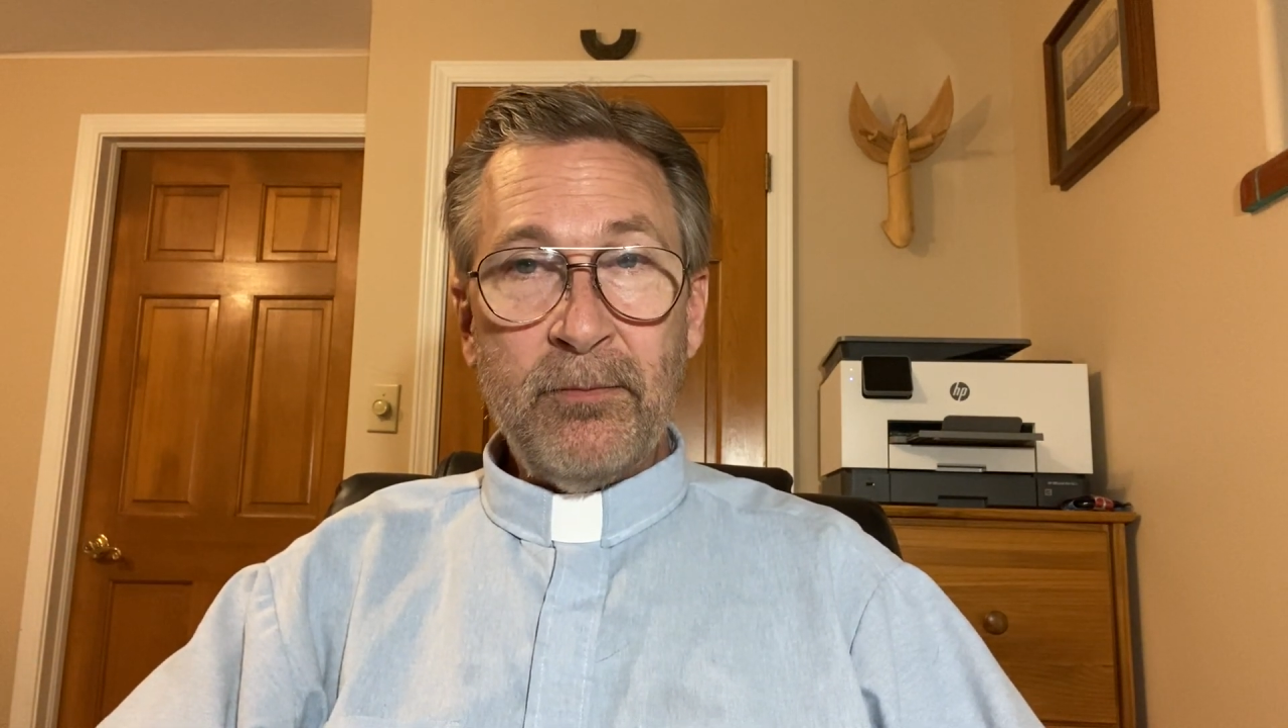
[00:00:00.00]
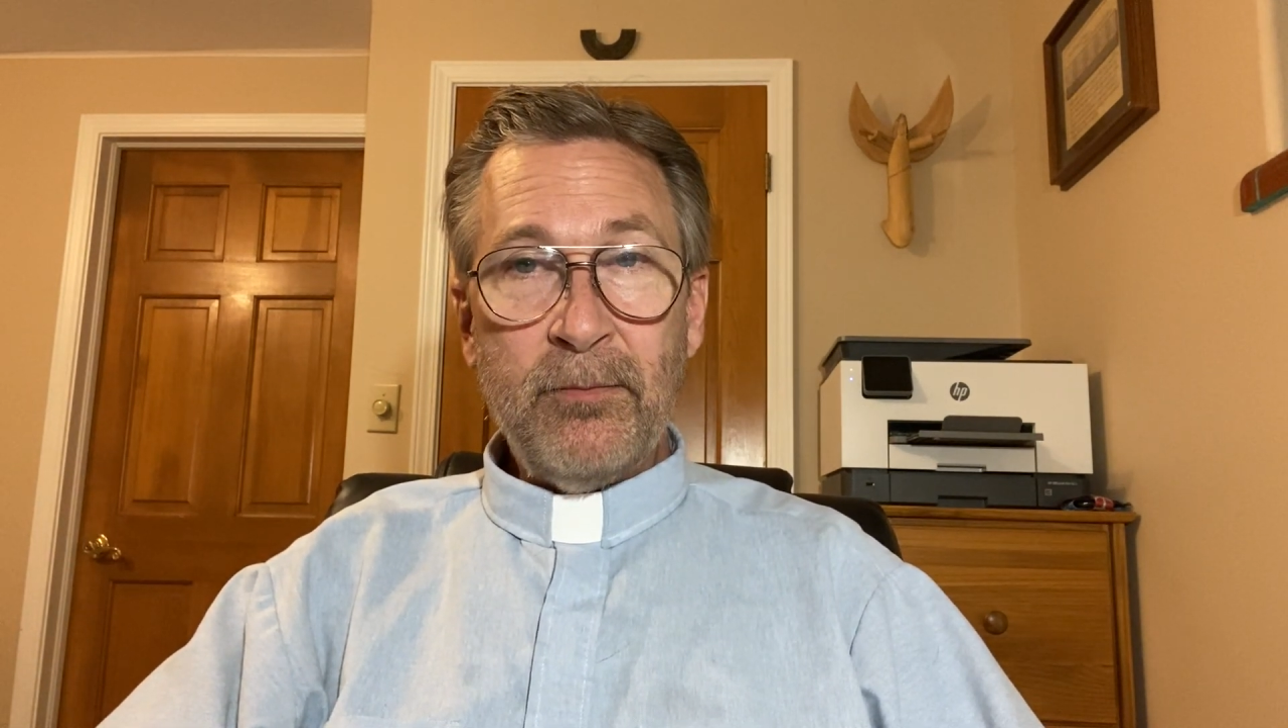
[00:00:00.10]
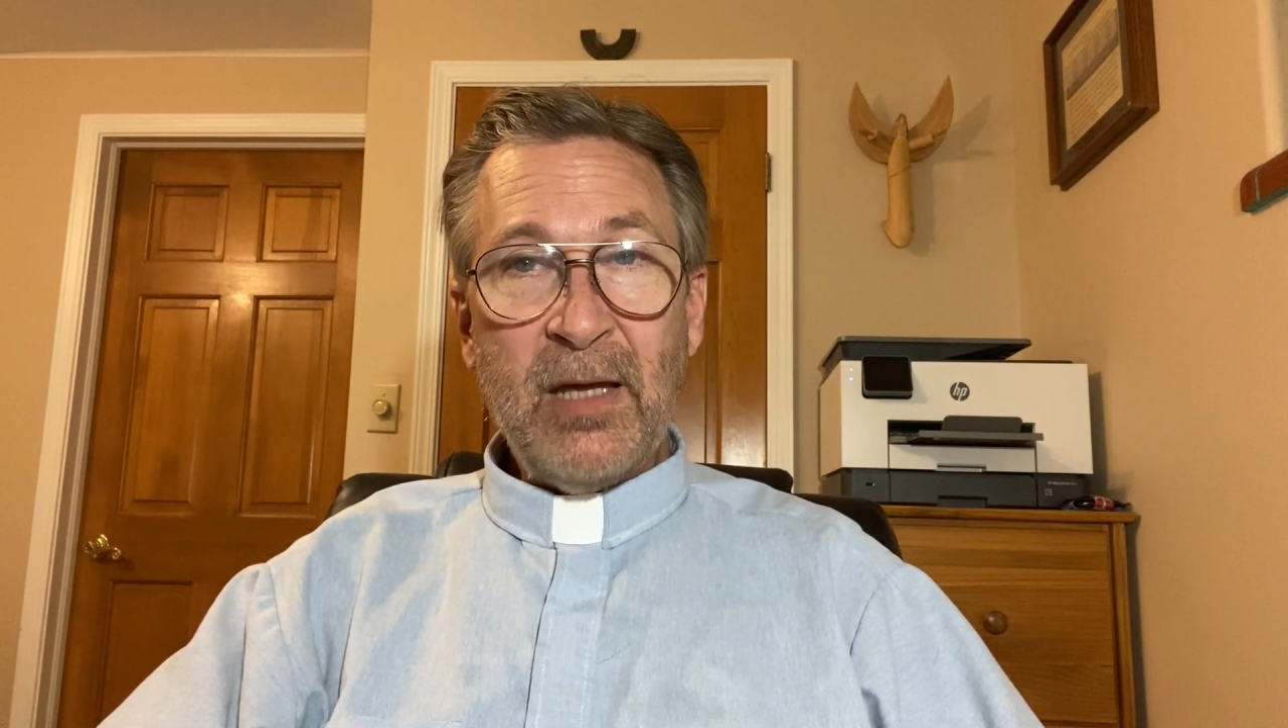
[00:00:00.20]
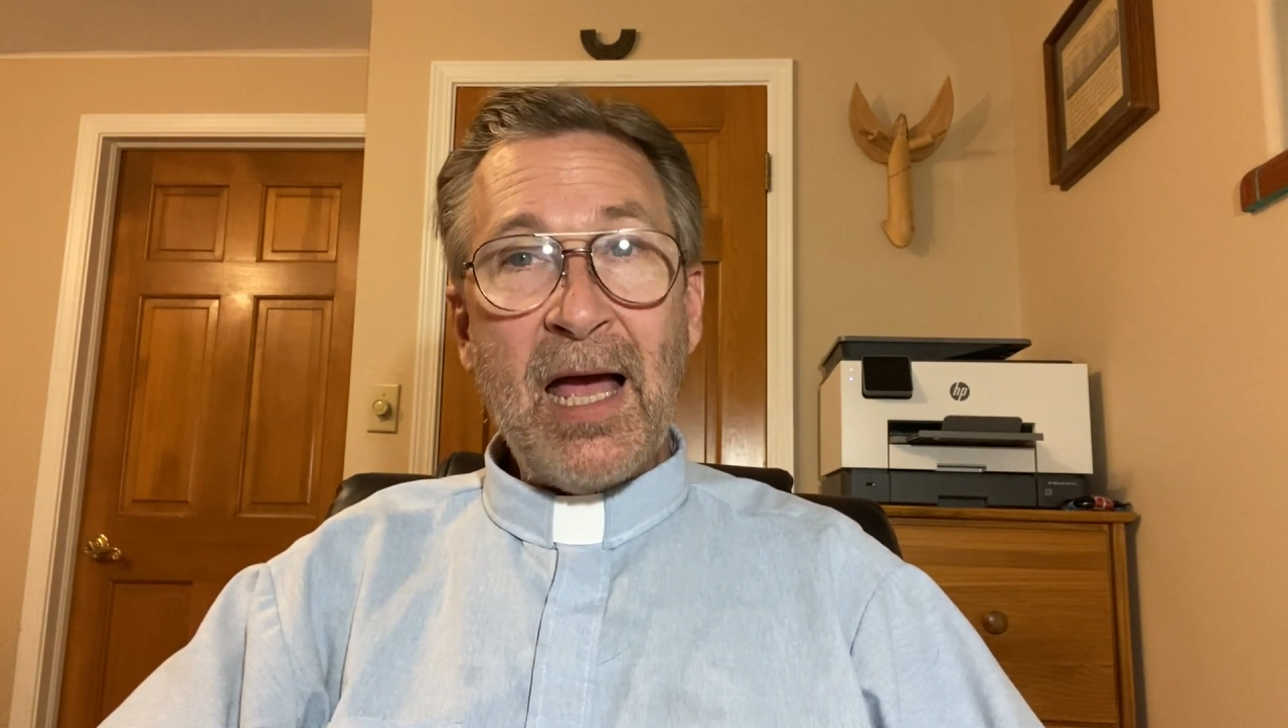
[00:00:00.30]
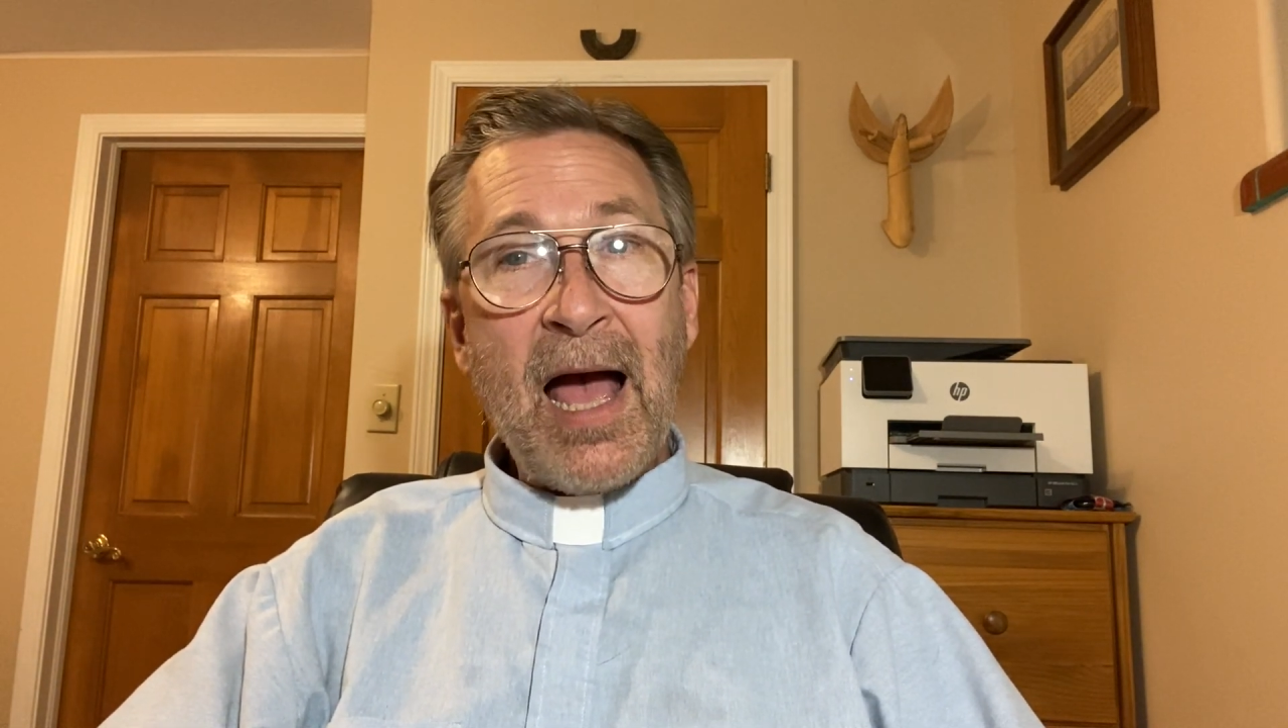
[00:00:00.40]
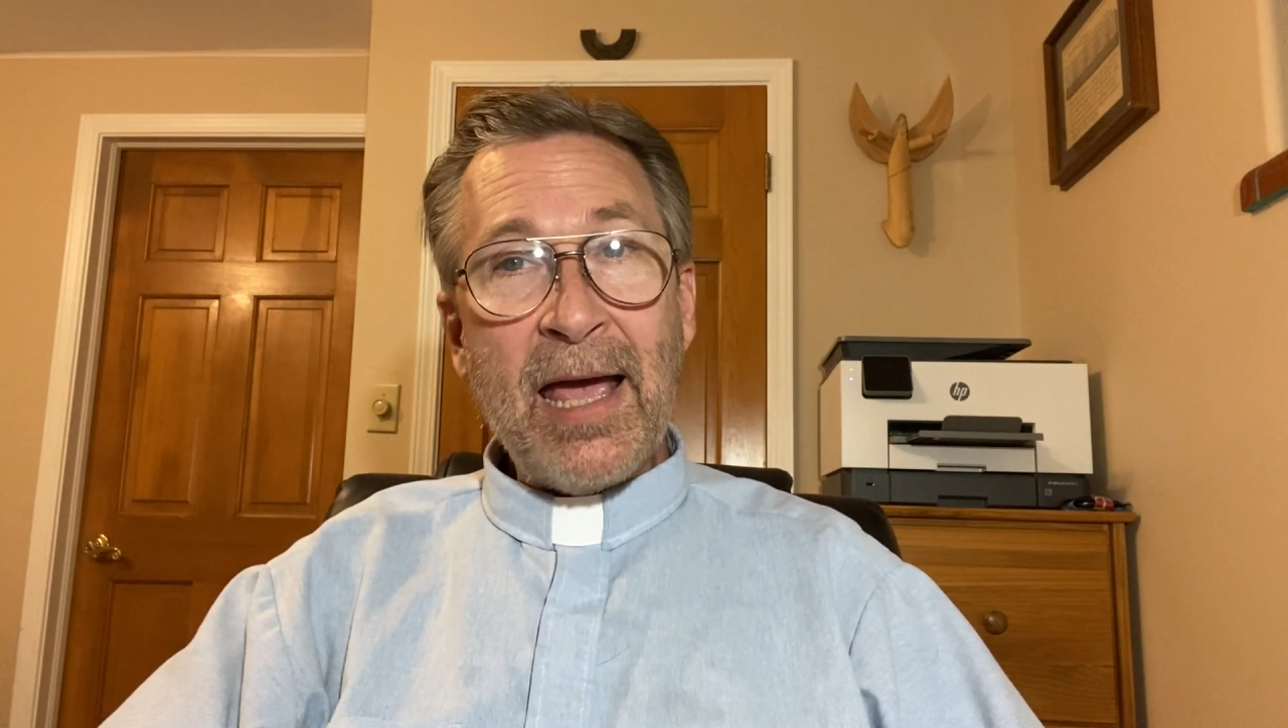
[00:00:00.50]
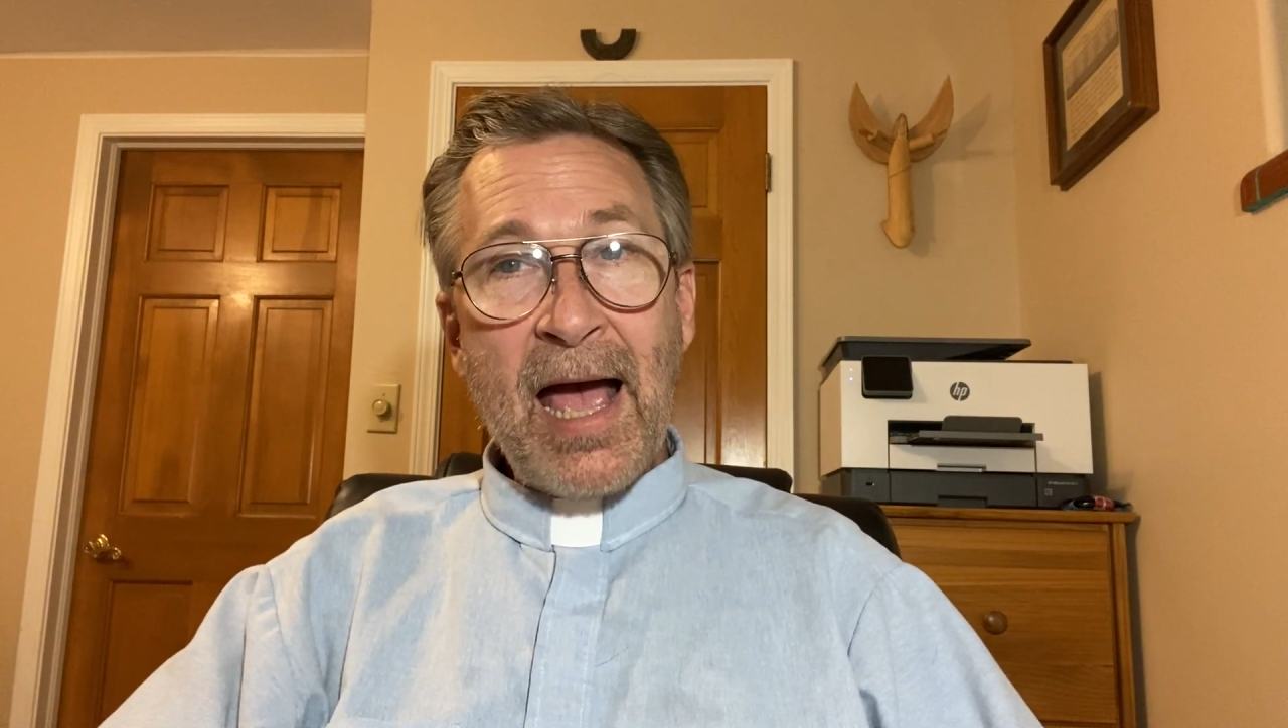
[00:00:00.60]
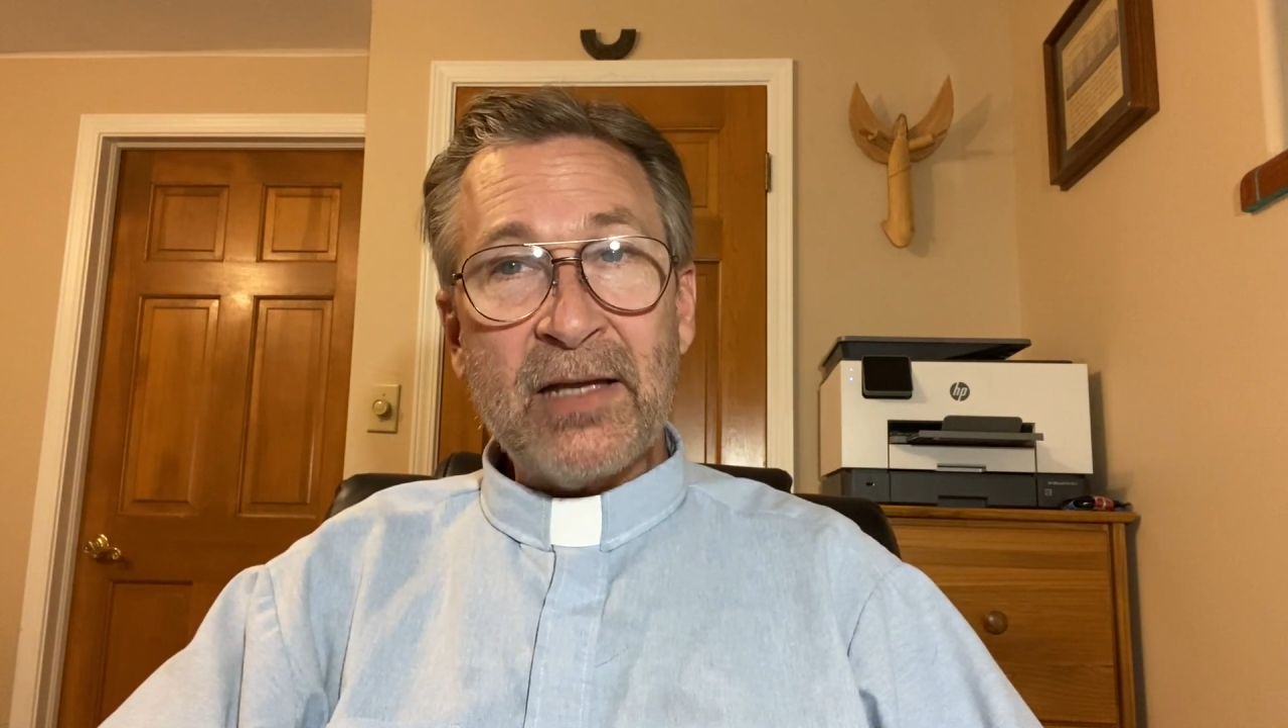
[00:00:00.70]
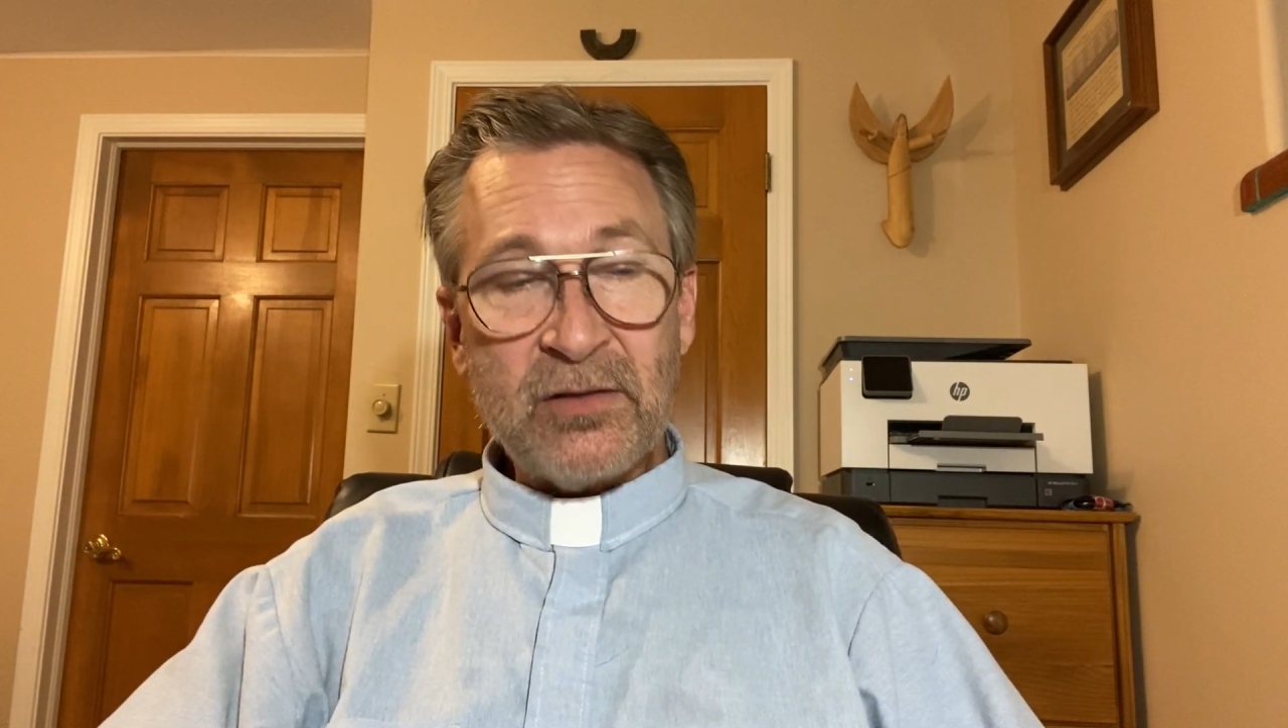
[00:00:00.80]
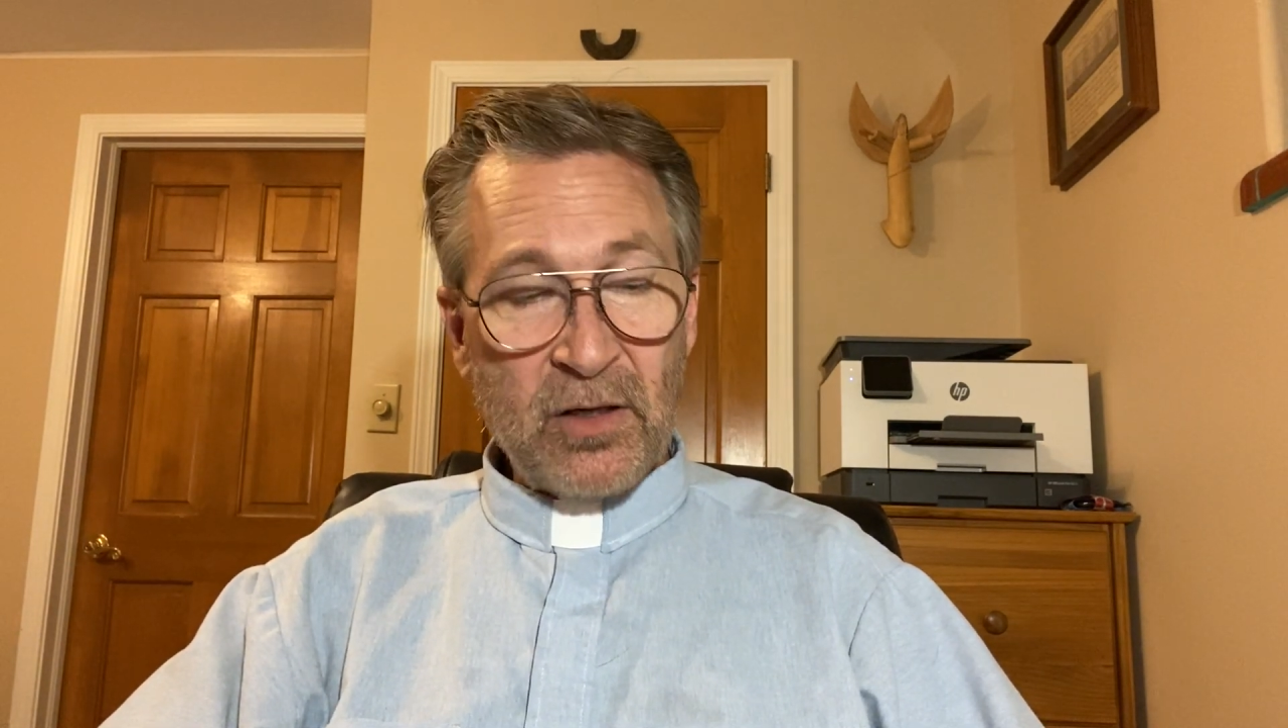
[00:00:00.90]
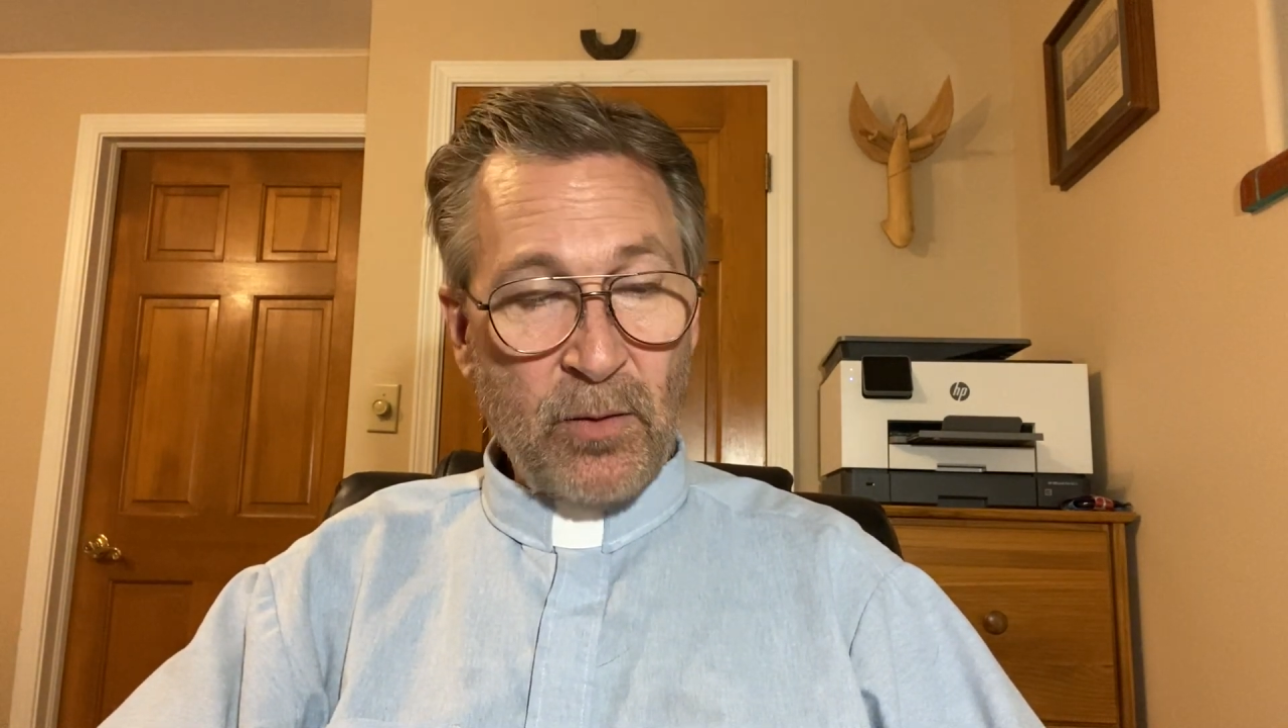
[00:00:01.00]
may I ask